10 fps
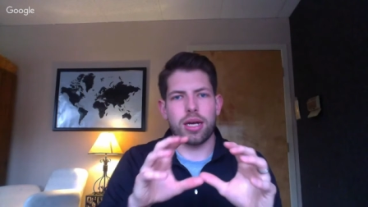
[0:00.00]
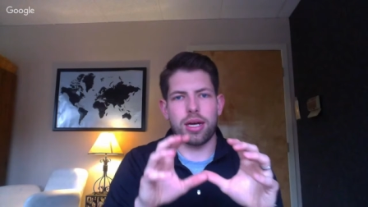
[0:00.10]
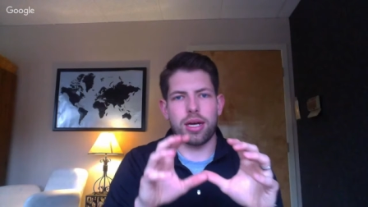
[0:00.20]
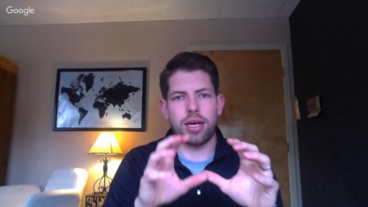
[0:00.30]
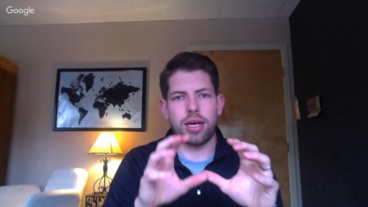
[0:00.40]

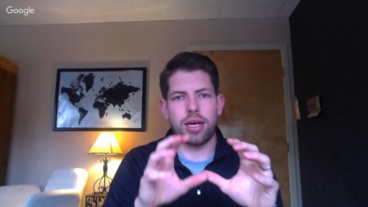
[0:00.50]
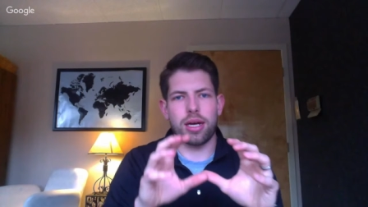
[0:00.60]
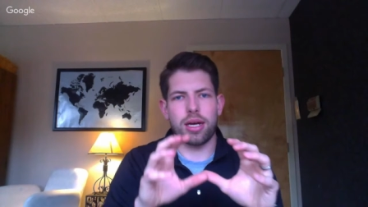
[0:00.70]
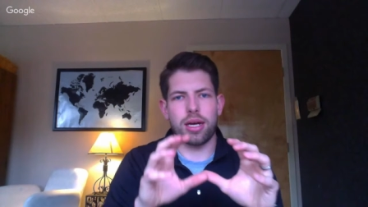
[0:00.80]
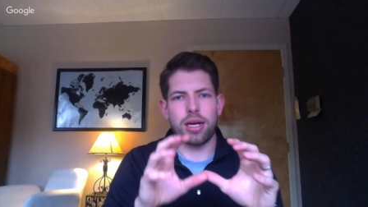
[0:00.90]
the
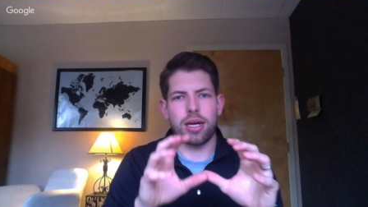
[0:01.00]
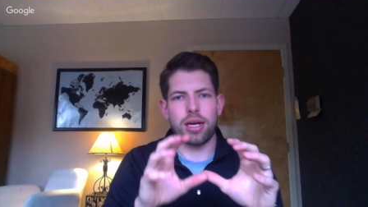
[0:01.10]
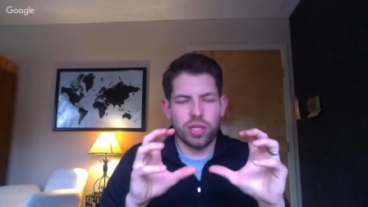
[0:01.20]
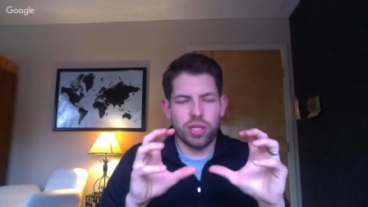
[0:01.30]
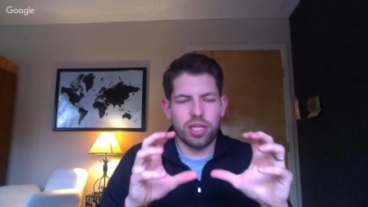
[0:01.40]

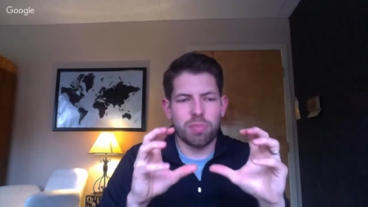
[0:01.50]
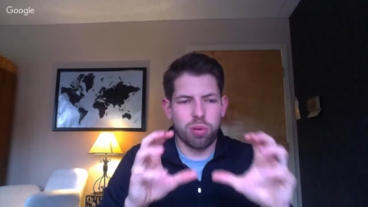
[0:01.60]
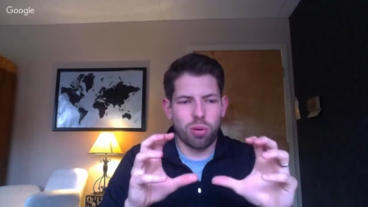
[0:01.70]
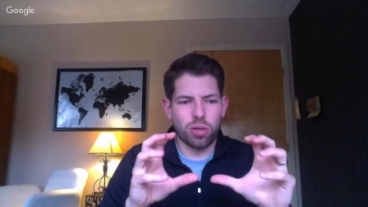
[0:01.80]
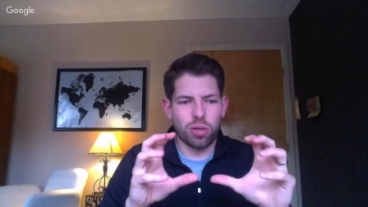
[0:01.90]
really
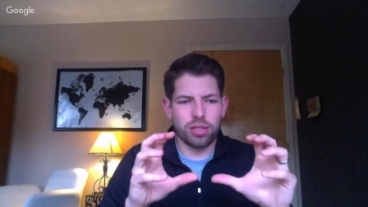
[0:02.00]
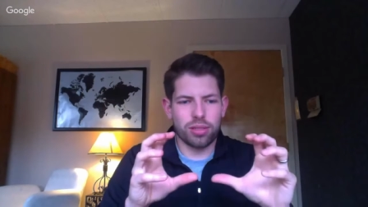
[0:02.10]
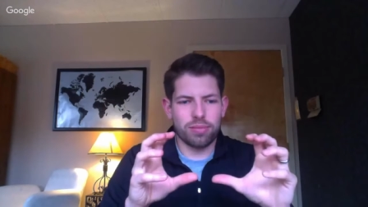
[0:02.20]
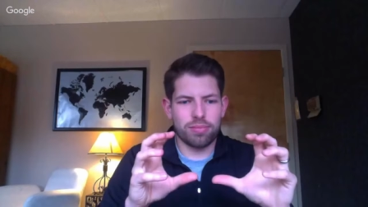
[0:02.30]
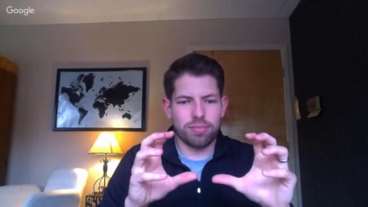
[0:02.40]
important
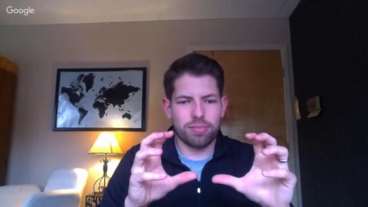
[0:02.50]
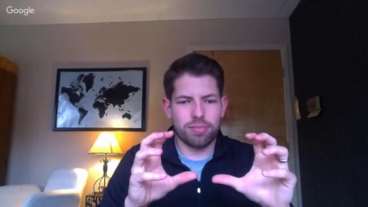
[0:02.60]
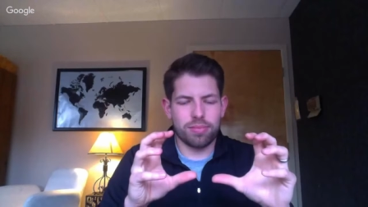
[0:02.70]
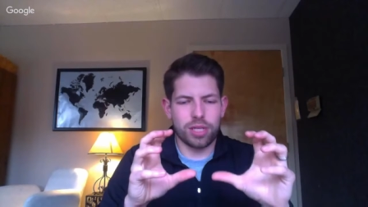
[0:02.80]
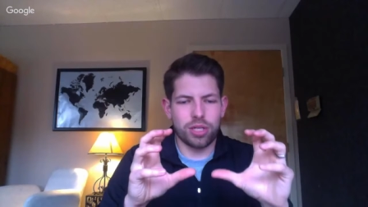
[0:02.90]

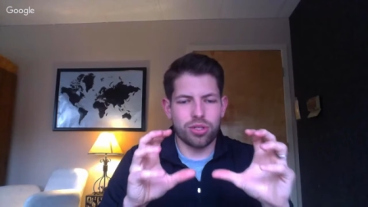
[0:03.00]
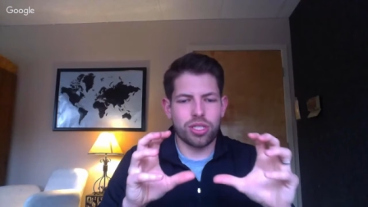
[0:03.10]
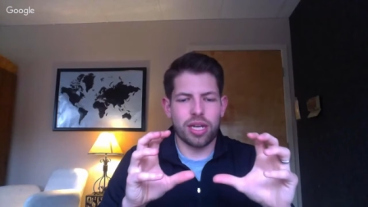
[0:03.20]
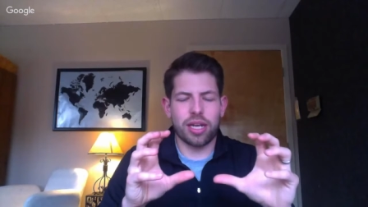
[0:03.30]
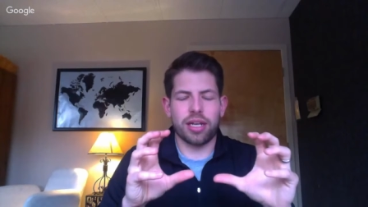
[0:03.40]

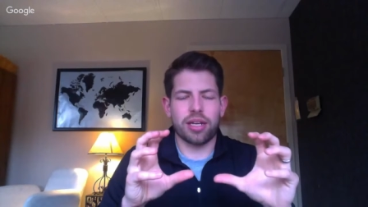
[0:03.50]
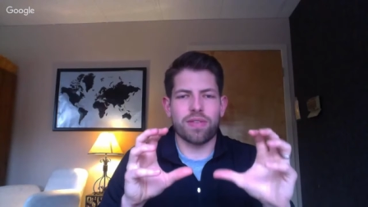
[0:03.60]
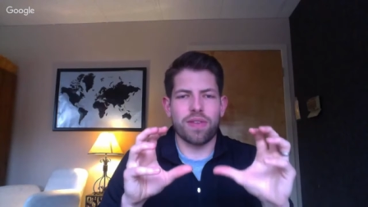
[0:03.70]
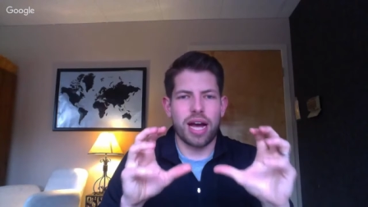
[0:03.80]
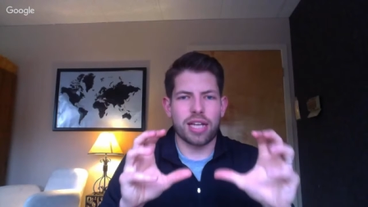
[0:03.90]
understanding of
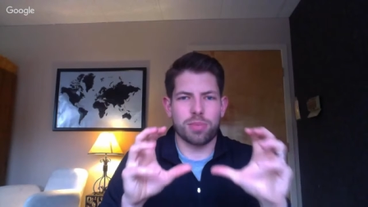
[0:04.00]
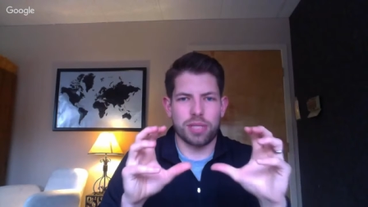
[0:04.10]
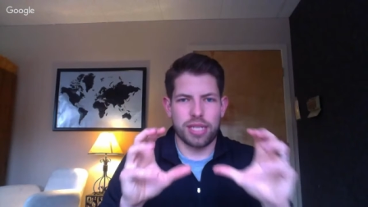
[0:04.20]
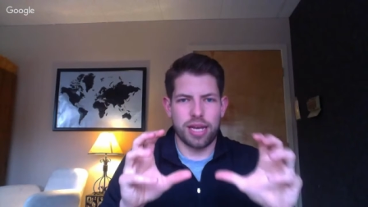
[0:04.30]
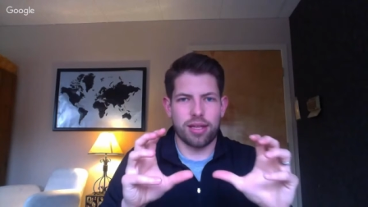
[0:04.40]

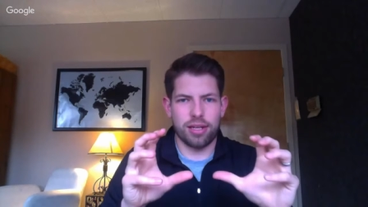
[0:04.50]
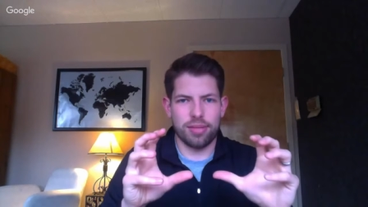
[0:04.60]
hospitality.